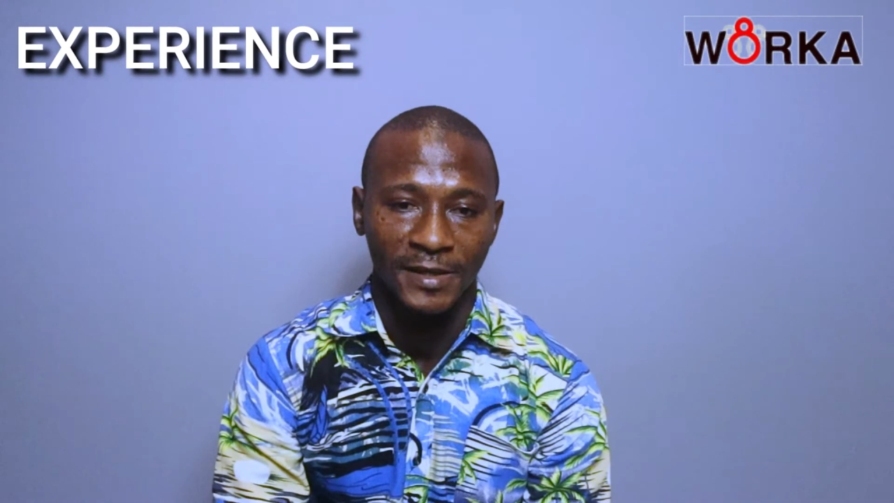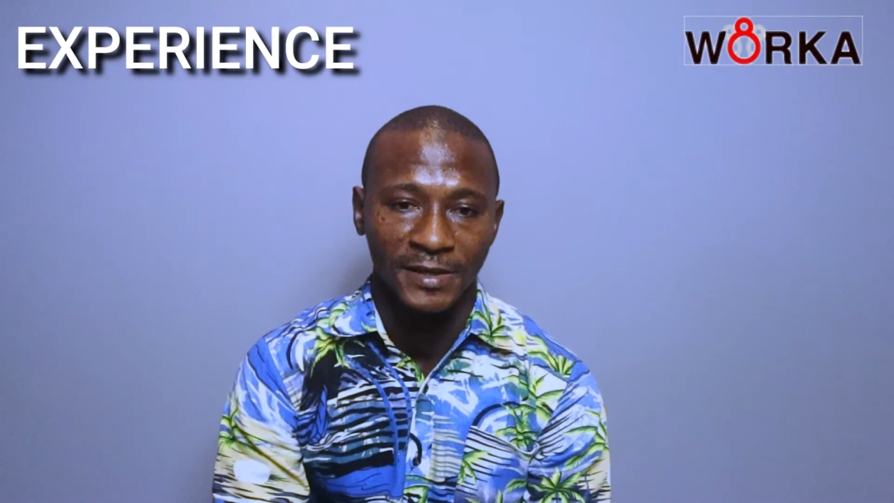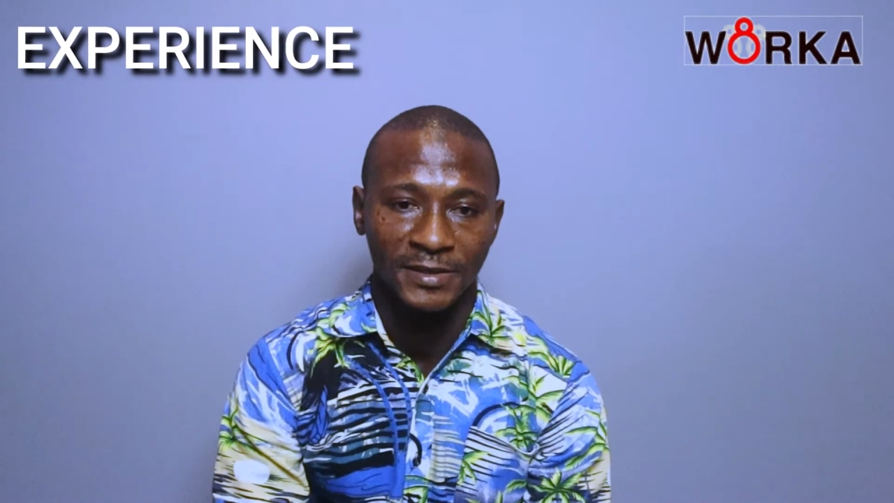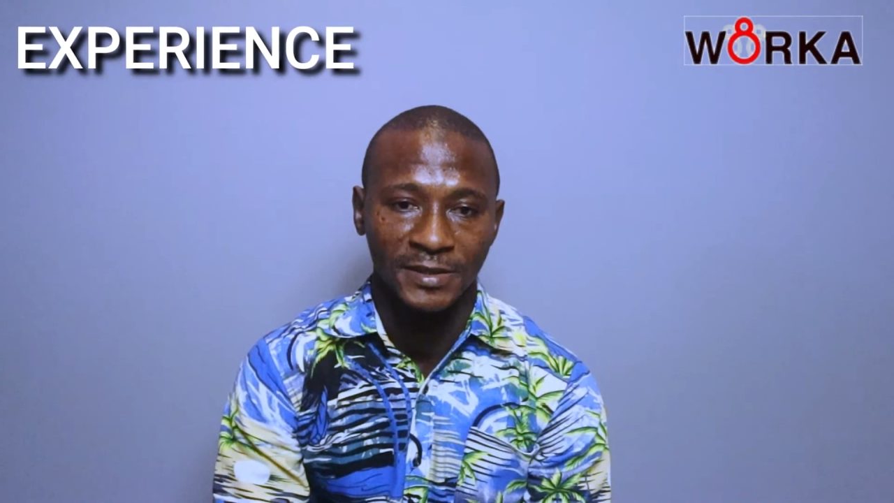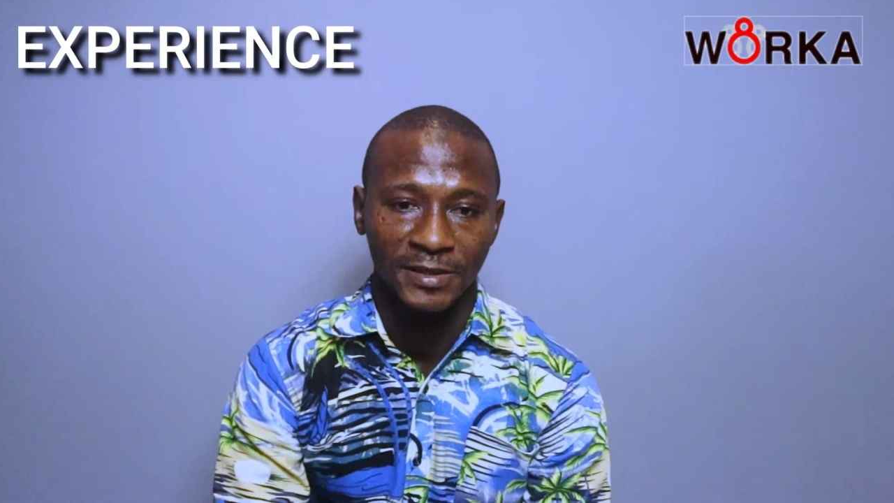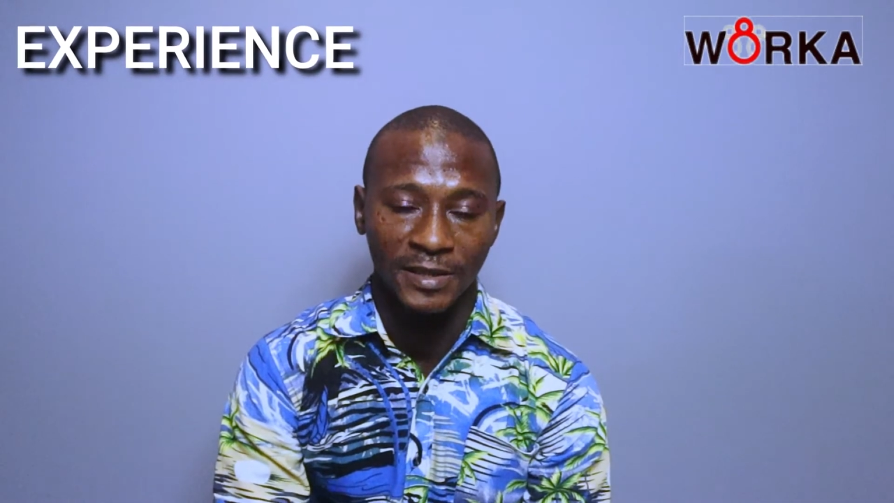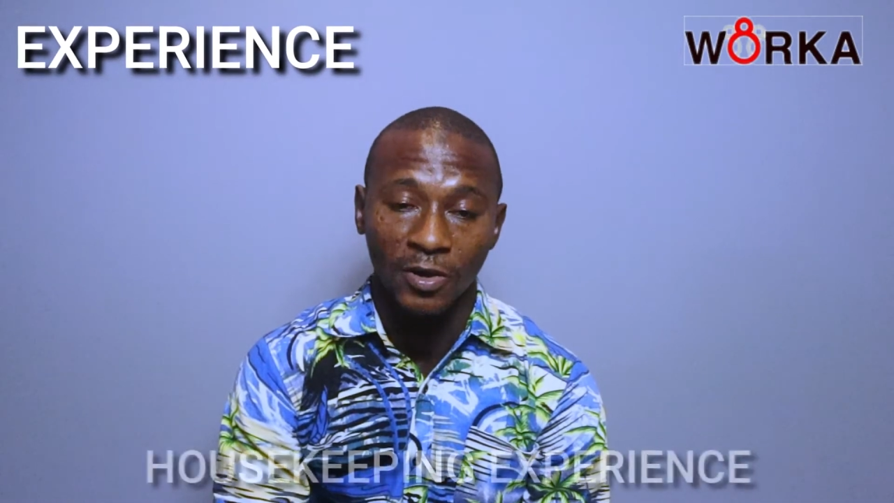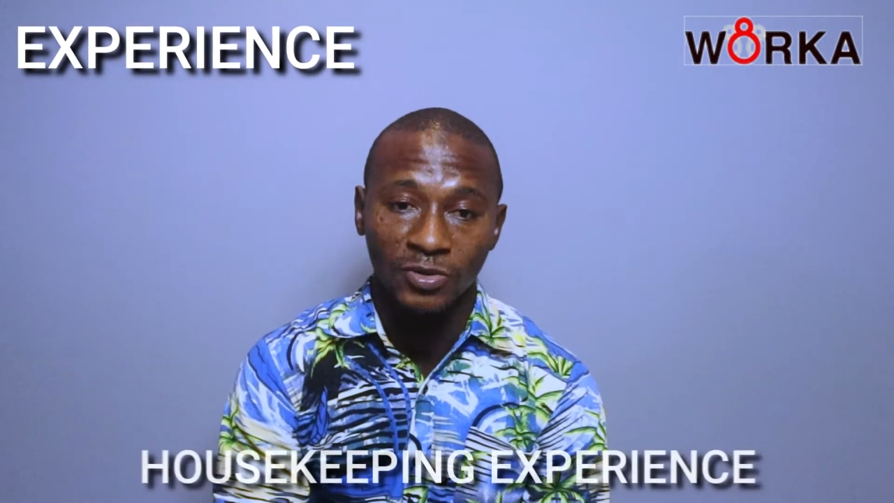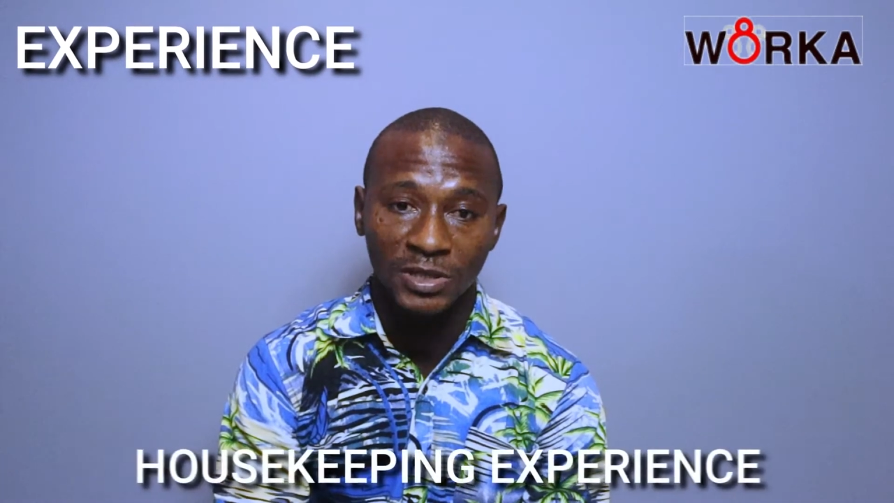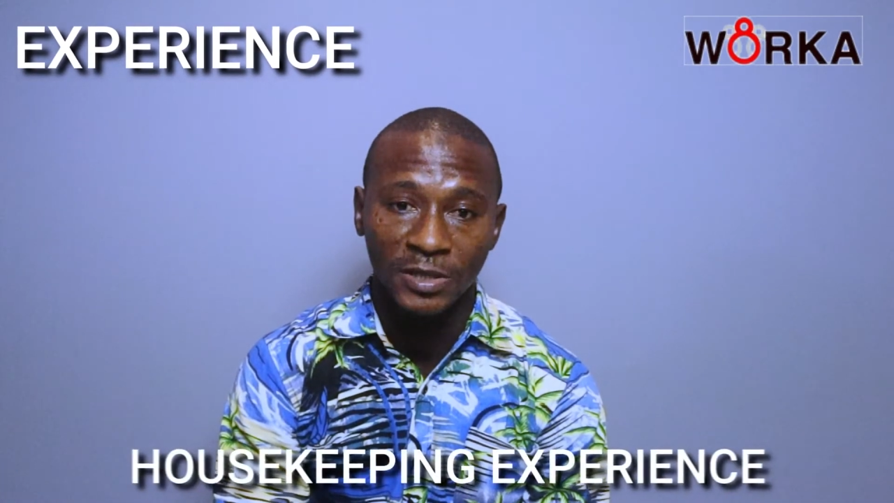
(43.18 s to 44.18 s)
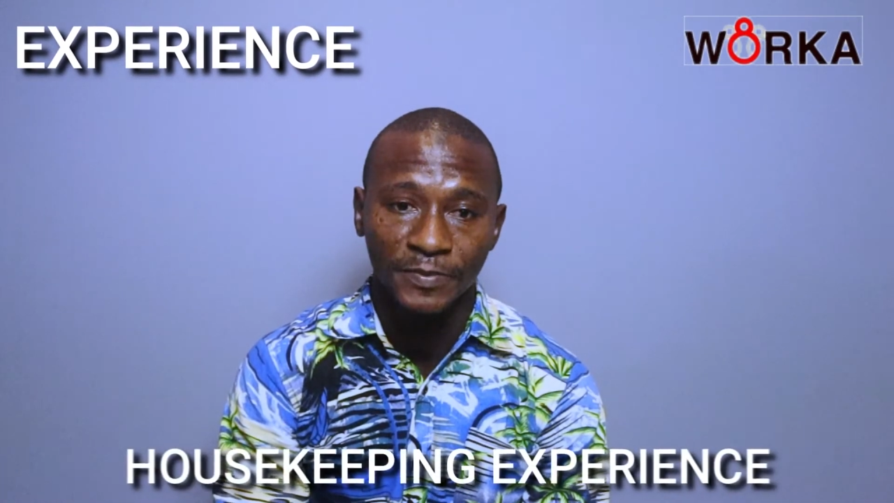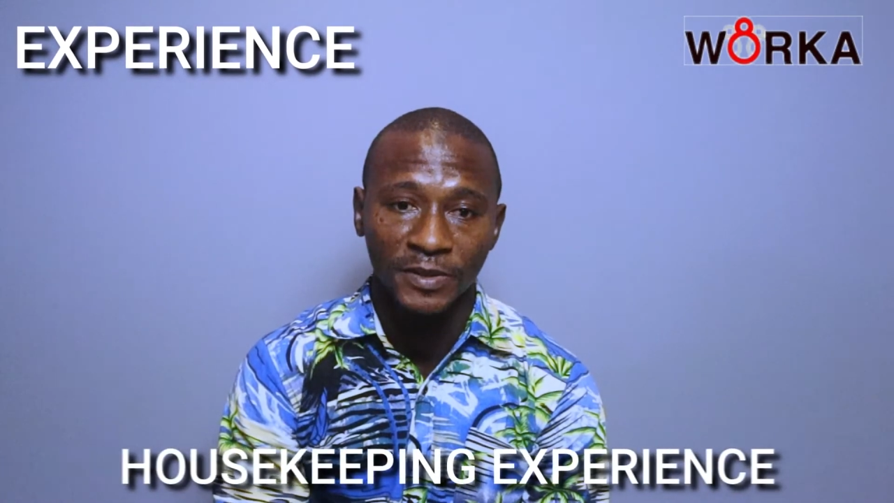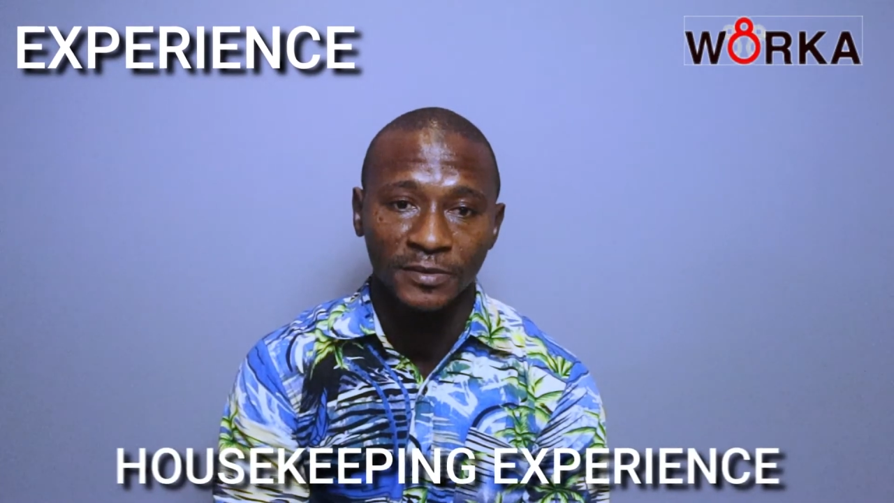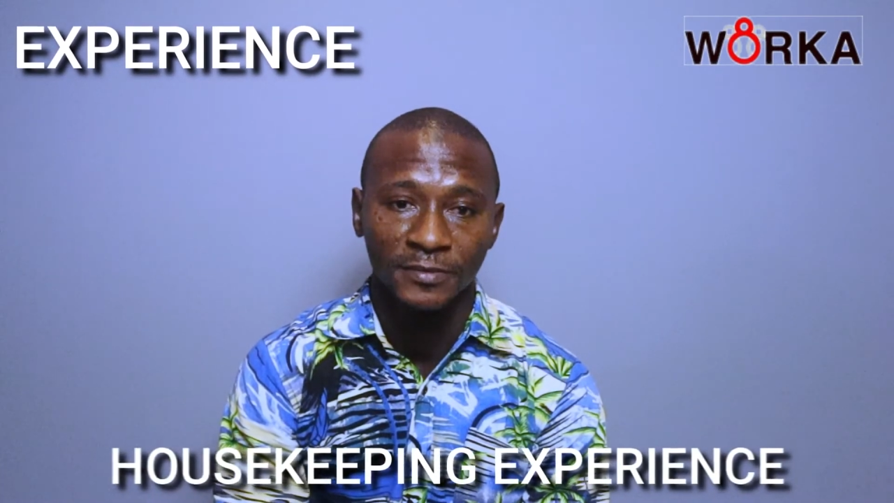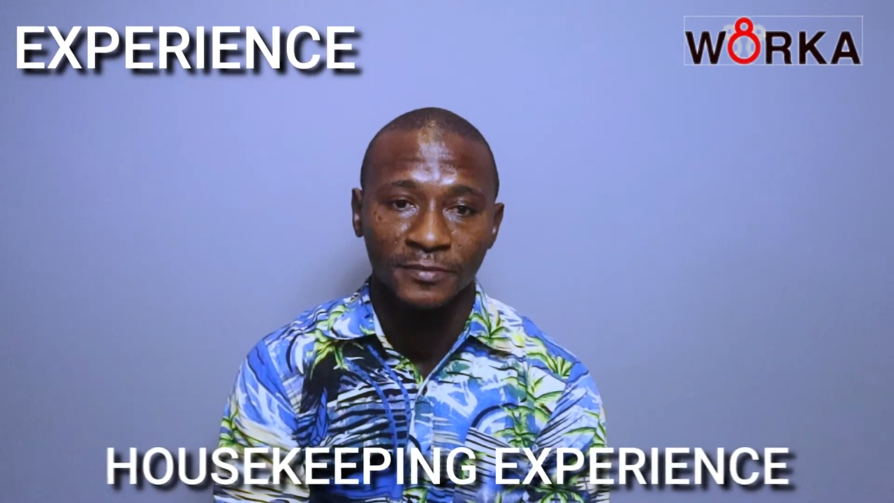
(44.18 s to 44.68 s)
as a housekeeping.